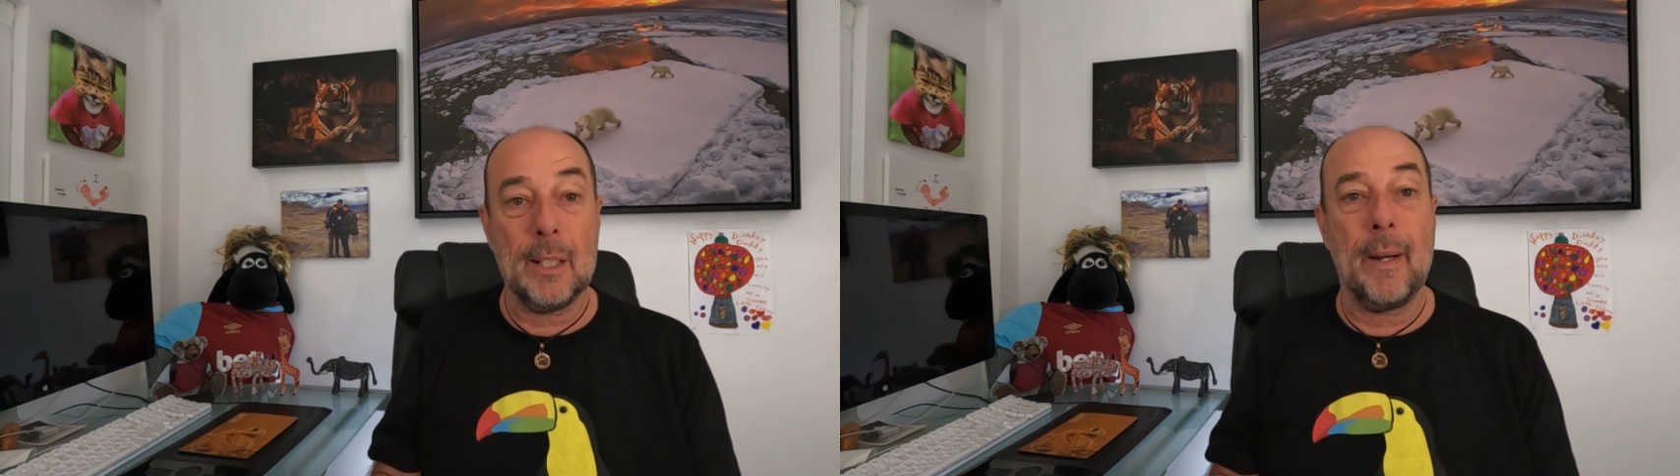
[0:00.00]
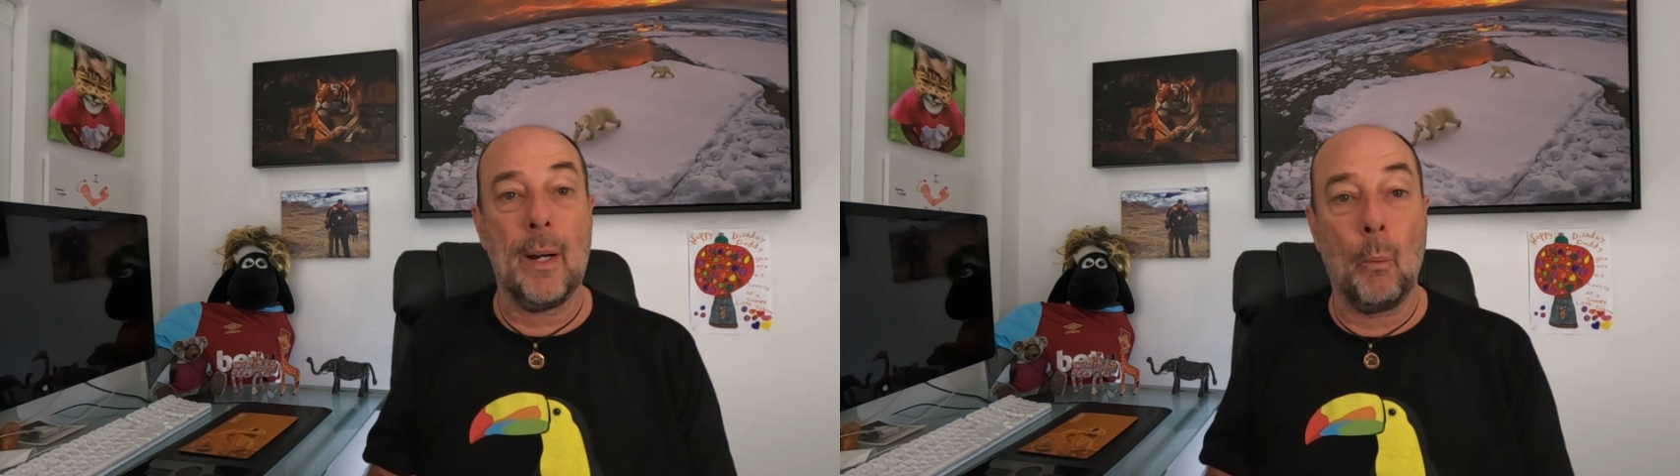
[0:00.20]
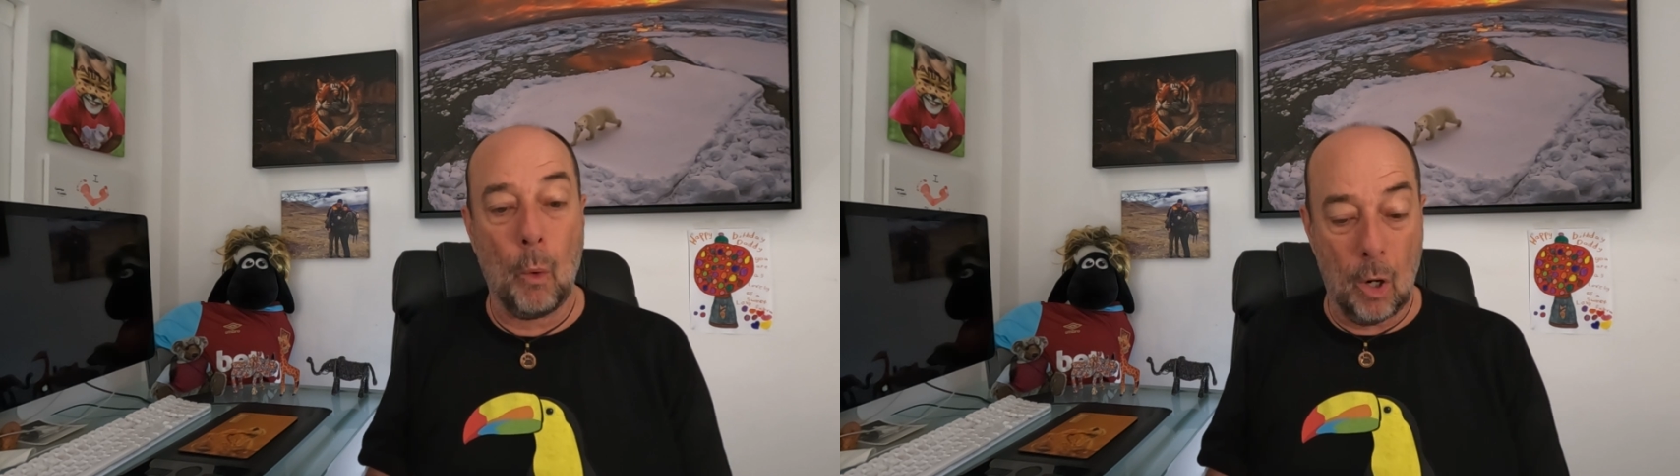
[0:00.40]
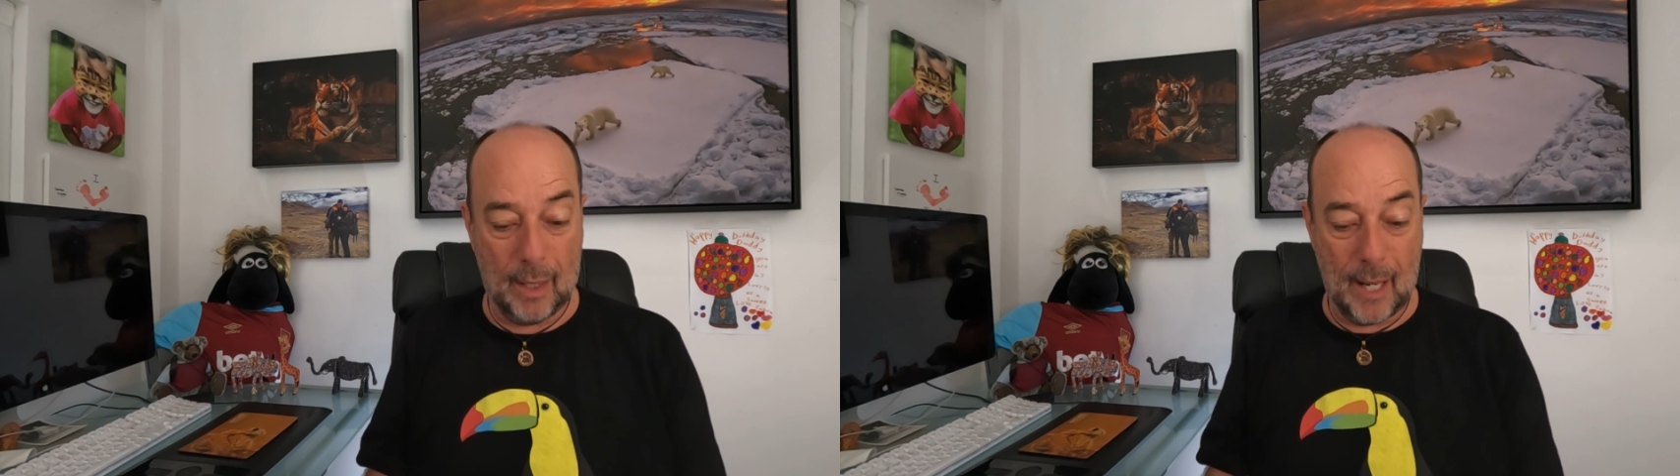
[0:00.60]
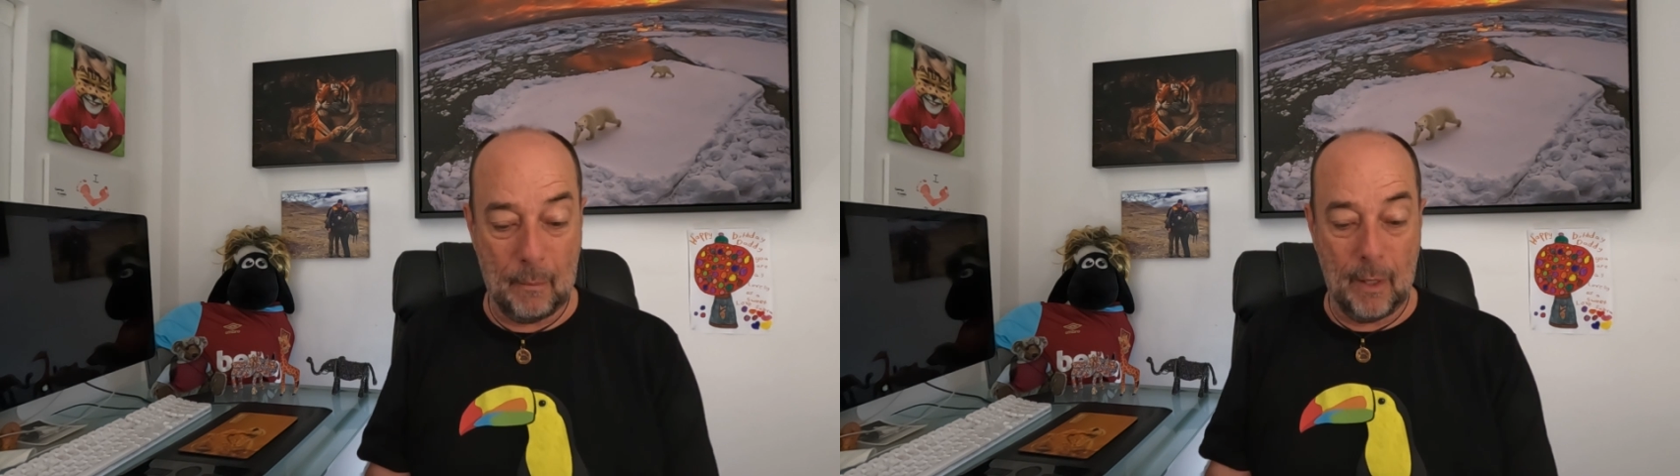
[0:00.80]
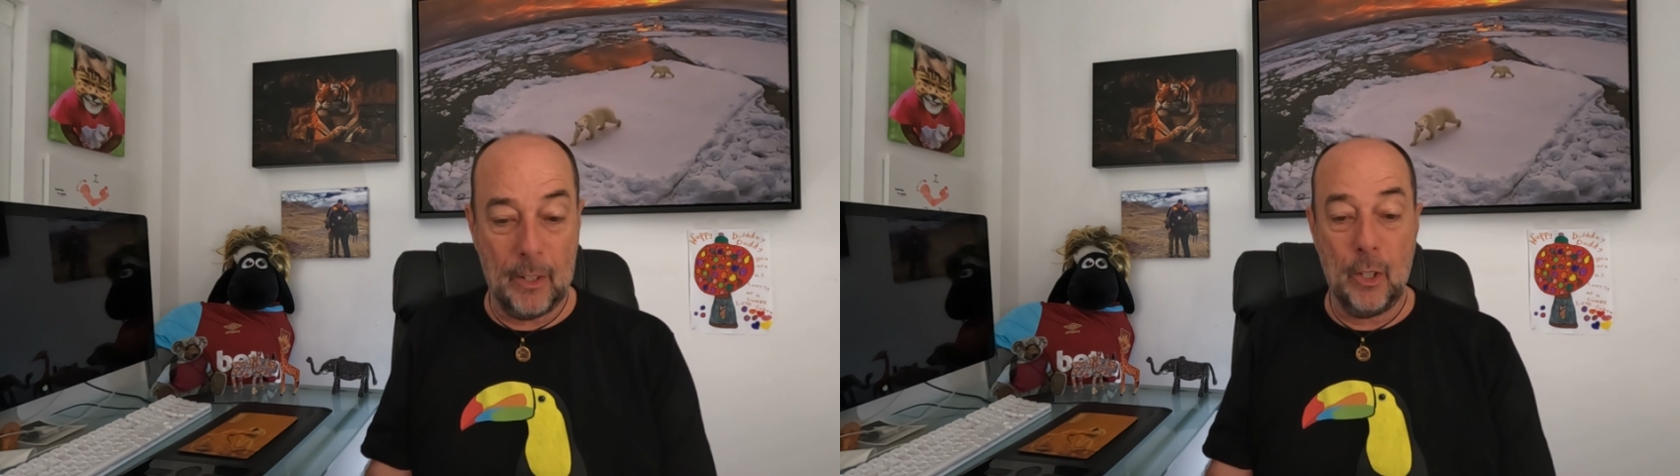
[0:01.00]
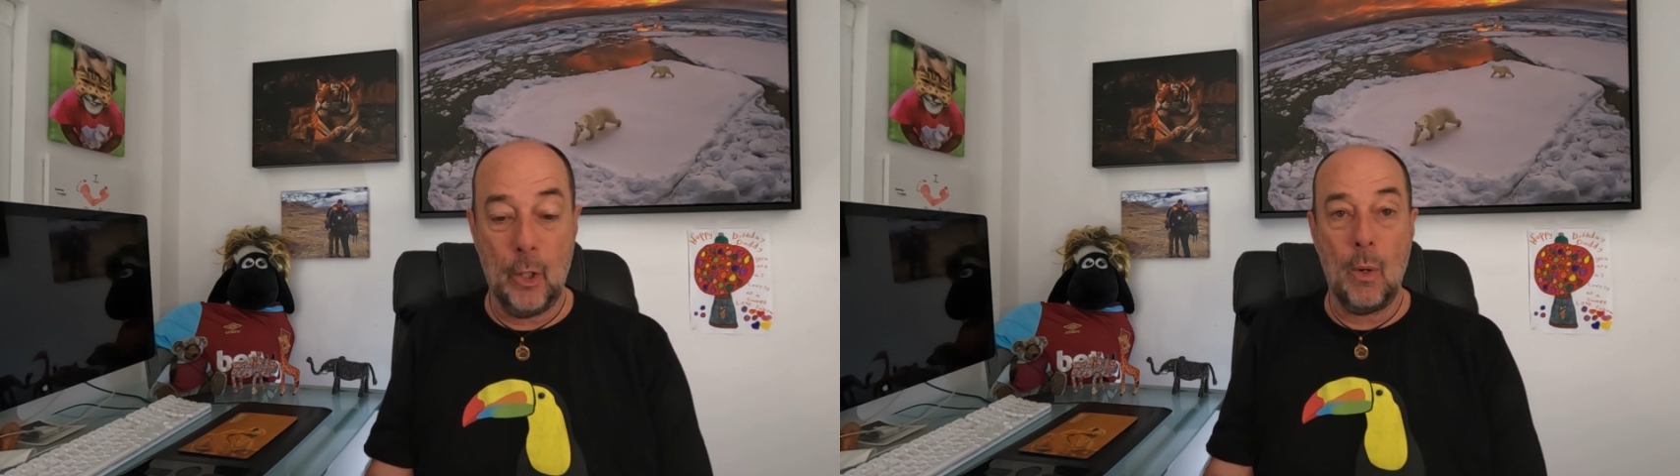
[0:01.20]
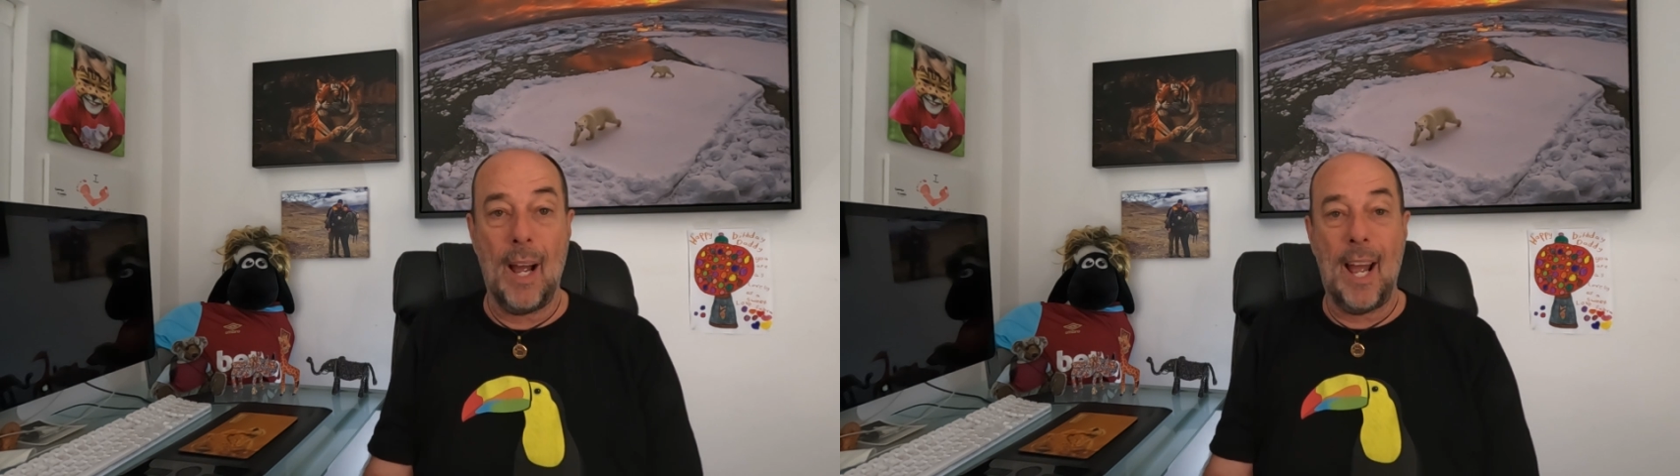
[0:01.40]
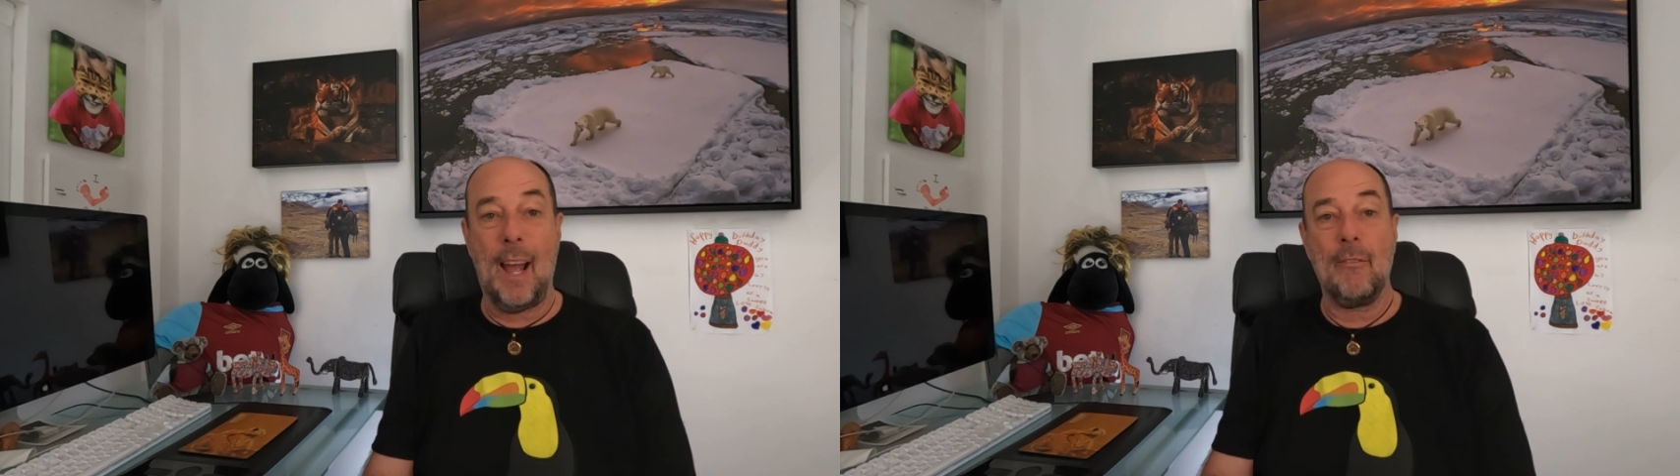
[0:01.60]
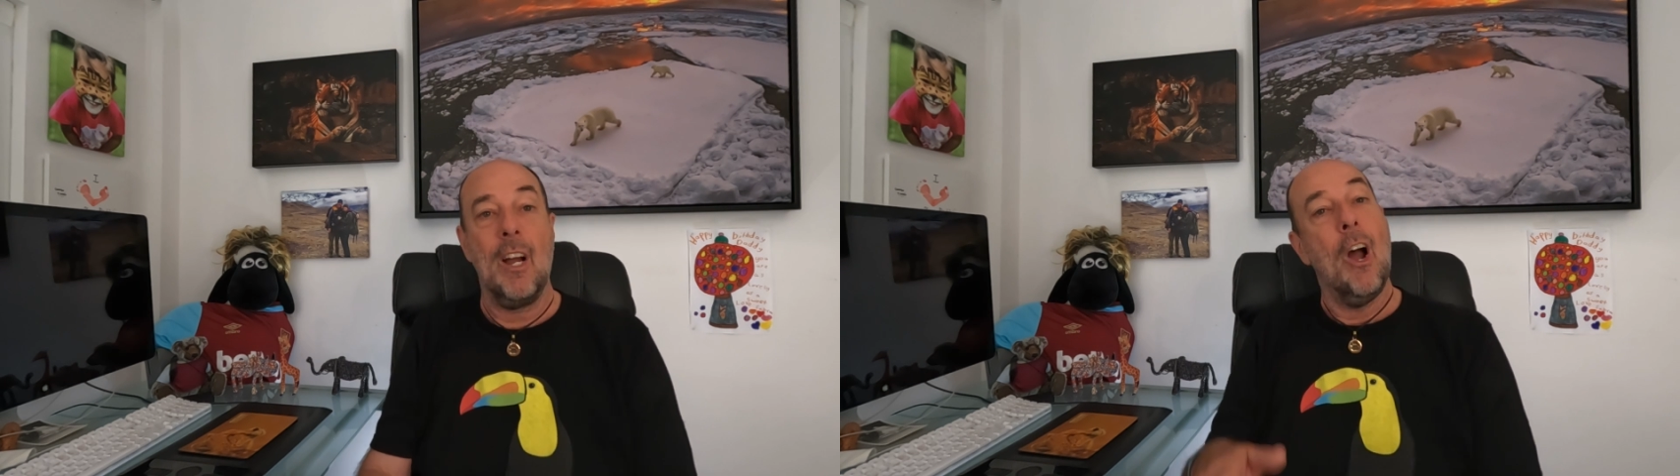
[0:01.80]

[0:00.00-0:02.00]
matter what camera you have.